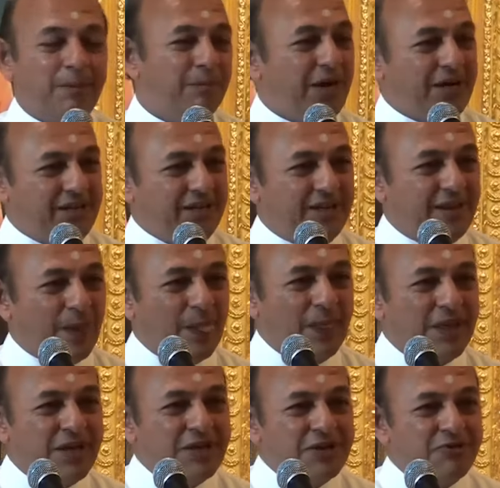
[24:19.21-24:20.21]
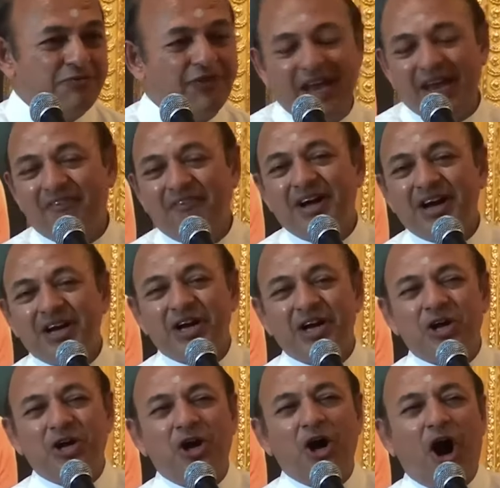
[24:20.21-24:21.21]
But
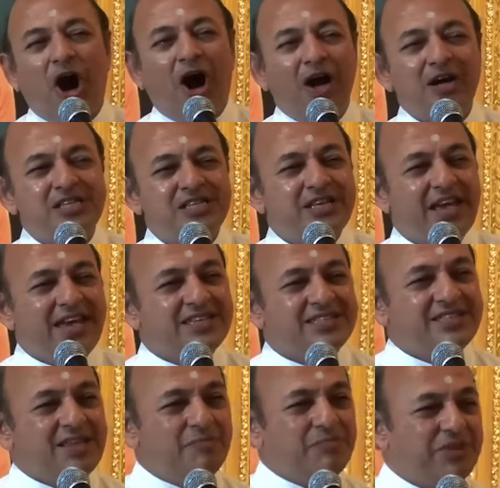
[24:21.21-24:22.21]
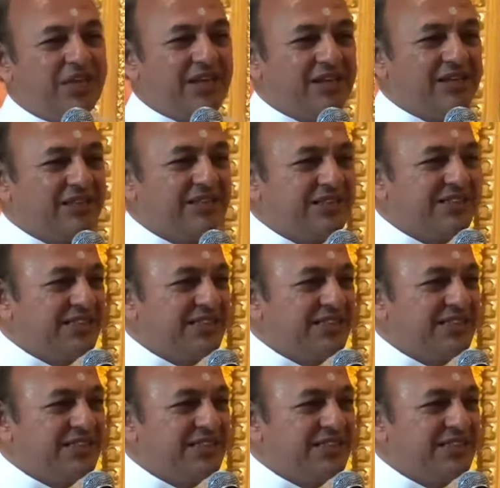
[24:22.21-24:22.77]
whenever God says something,